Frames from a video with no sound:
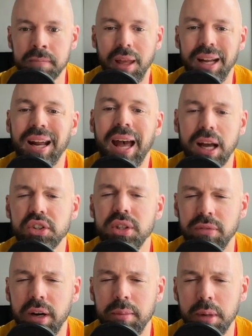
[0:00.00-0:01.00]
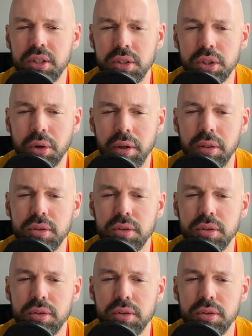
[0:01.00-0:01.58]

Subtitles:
And I actually very much enjoyed the